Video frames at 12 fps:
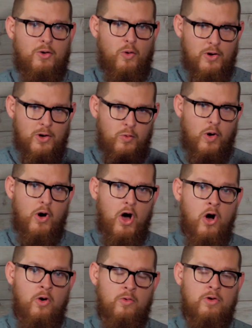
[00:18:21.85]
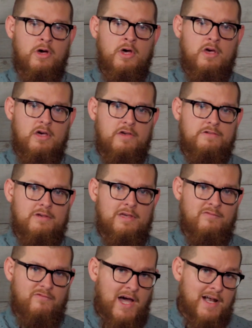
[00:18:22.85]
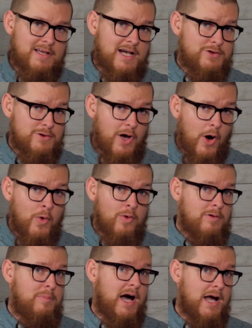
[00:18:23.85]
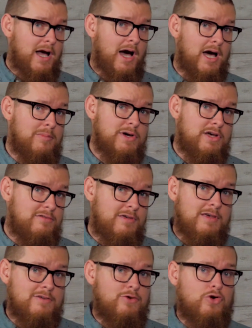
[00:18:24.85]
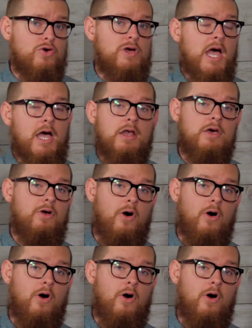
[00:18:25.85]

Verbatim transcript: quote unquote own is in fact actually owned by god because he has created